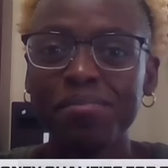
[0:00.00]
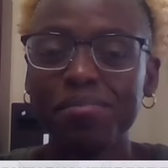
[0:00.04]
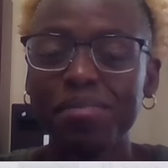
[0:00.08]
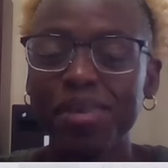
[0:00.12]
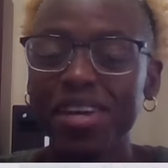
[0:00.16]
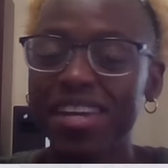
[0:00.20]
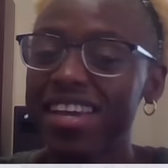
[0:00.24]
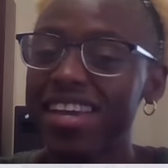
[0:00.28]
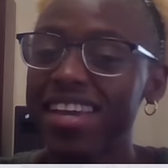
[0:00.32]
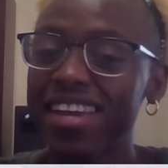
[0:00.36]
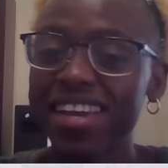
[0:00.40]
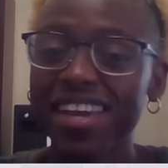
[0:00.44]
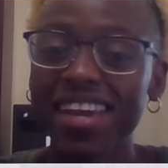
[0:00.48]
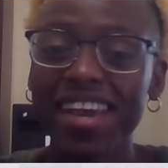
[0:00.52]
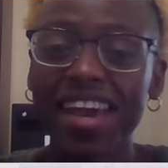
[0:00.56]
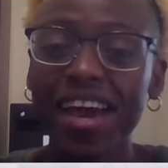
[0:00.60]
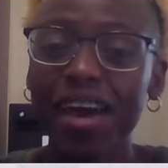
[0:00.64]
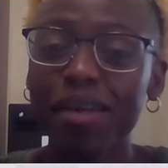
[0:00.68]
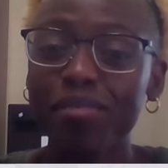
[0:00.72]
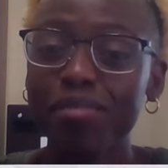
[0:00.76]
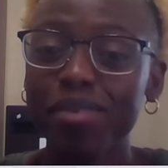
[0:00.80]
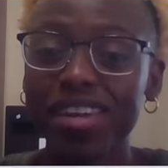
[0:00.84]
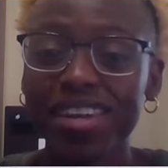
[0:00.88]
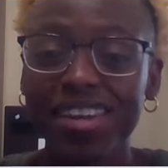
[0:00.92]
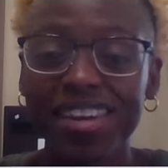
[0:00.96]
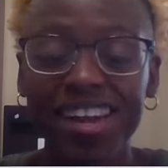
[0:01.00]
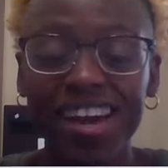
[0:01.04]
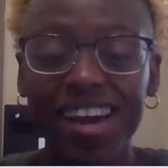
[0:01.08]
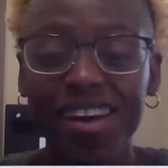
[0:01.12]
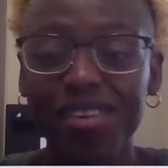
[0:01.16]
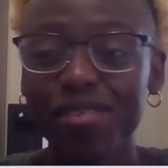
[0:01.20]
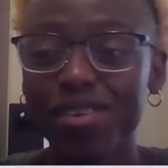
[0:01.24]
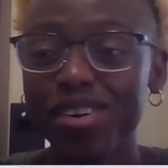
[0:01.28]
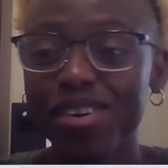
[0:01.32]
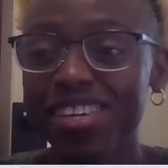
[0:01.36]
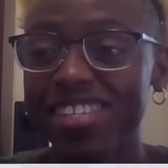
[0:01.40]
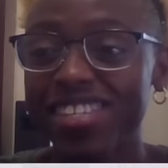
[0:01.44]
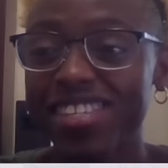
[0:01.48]
but it, it happened. I
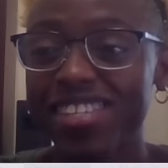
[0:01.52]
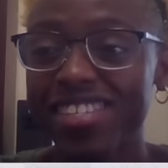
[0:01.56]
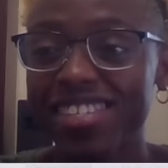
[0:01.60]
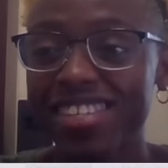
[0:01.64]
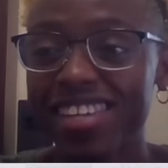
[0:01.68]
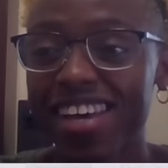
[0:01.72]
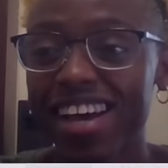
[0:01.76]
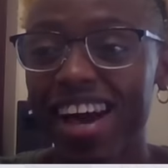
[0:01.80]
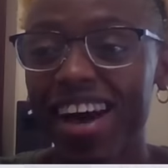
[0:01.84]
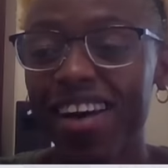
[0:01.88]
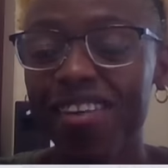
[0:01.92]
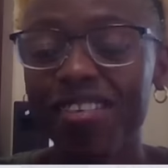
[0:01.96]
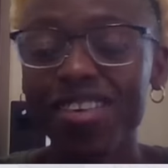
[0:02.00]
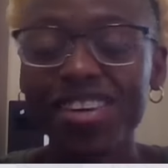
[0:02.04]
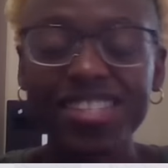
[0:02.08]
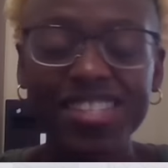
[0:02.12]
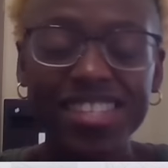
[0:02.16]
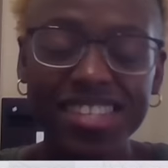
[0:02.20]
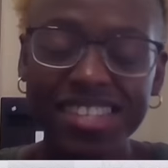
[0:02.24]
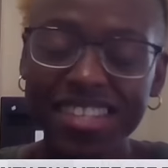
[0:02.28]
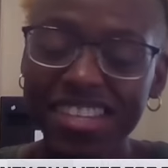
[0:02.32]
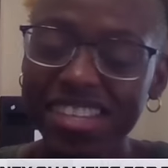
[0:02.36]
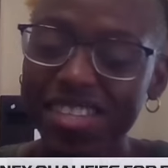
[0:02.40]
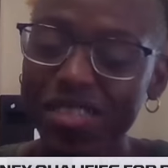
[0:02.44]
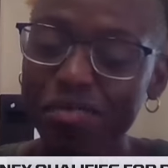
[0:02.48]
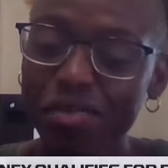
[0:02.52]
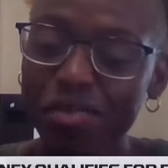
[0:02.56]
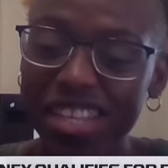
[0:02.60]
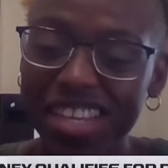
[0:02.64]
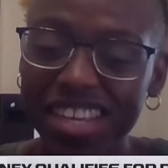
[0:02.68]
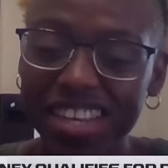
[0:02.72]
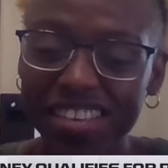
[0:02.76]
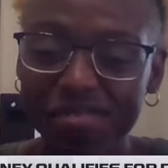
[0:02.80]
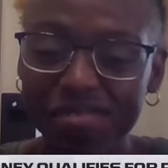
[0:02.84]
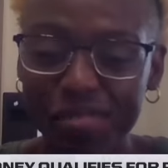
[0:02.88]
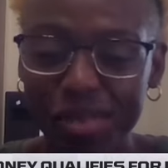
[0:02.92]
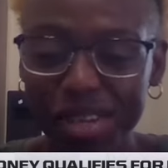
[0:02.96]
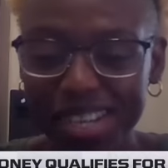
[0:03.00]
was I was in
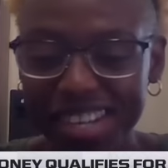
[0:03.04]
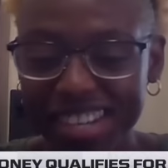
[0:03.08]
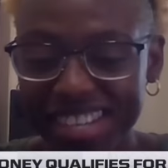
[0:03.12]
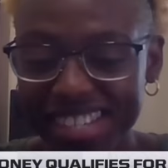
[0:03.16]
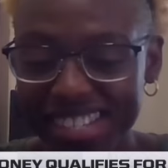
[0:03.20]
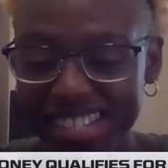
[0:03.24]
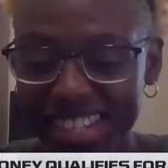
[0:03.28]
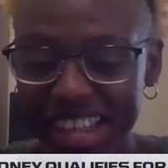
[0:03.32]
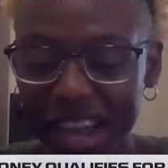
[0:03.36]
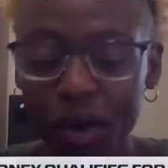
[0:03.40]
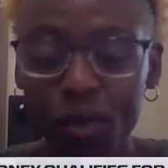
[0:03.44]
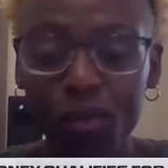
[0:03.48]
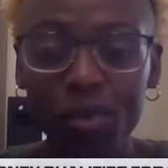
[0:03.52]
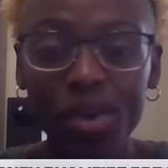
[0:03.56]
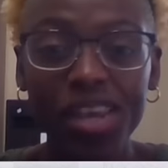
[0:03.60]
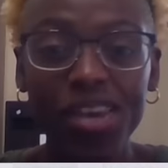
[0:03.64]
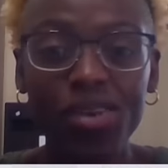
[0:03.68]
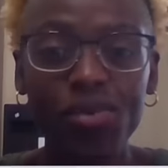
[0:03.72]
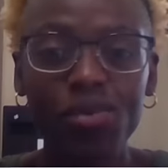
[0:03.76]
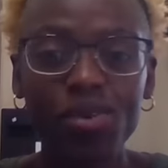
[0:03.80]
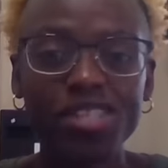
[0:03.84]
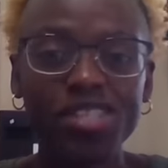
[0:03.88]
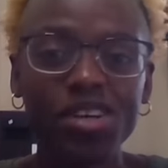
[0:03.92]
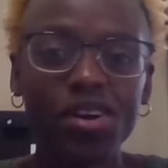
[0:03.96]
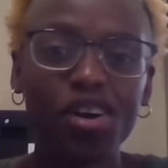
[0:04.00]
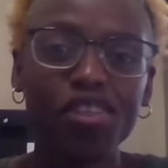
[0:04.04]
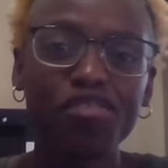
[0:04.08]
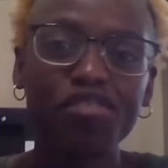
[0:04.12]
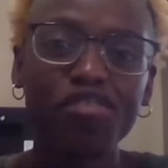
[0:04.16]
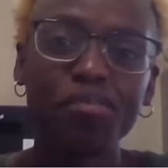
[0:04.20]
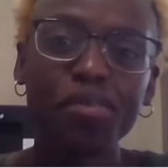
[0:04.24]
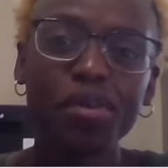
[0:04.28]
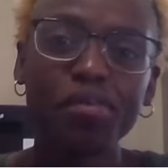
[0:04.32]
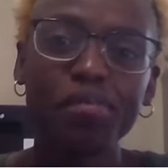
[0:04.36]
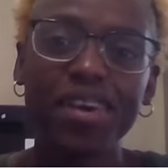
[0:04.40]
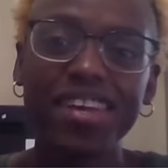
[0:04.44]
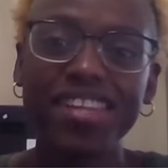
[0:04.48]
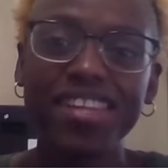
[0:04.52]
disbelief because that week was hard for
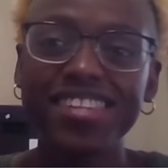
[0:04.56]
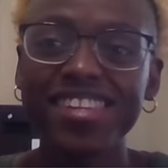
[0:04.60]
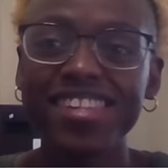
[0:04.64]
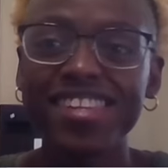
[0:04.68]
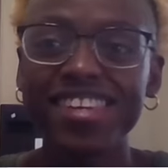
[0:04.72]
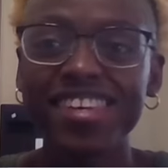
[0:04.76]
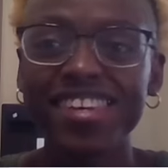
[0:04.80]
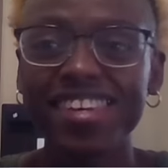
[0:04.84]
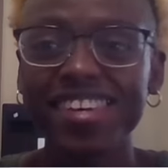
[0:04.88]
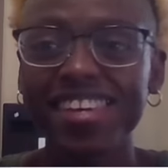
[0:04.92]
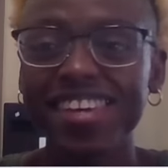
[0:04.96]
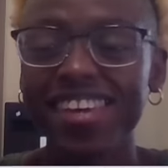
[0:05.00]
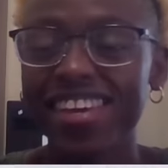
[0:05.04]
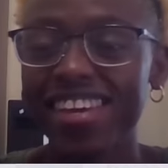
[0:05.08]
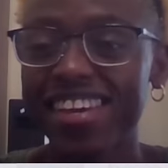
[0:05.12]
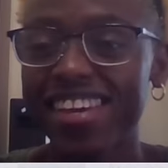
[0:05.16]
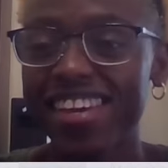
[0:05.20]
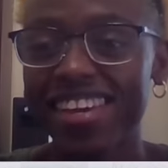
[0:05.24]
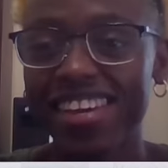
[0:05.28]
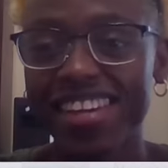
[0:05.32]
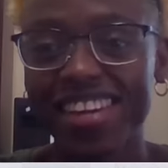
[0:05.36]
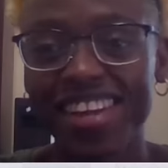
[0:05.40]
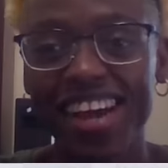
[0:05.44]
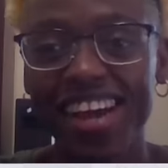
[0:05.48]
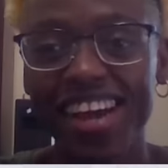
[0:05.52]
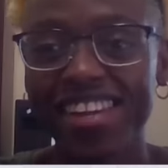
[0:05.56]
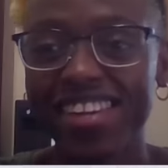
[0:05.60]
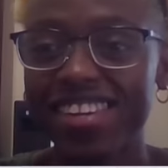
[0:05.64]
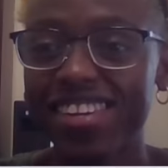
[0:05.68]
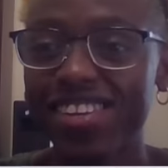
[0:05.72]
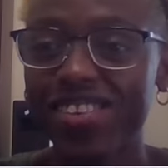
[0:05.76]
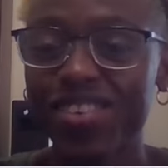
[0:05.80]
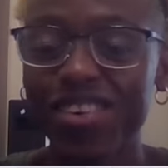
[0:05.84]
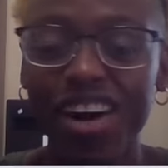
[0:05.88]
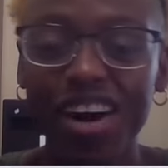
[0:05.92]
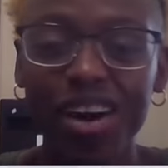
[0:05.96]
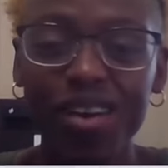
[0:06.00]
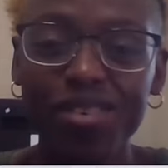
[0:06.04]
me mentally, and I didn't
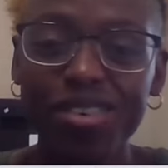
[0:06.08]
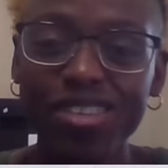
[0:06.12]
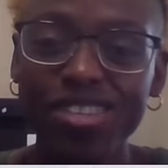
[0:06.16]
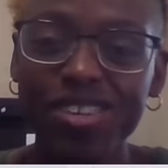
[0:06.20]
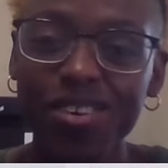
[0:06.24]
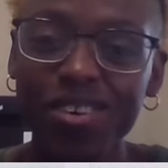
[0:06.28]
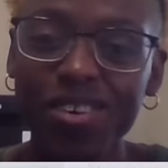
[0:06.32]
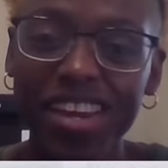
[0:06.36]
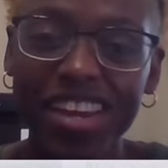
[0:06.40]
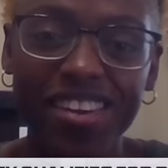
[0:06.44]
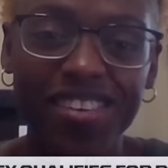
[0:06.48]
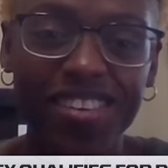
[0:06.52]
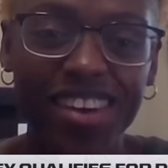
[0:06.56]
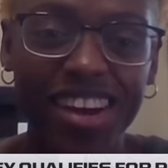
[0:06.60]
know how I was gonna get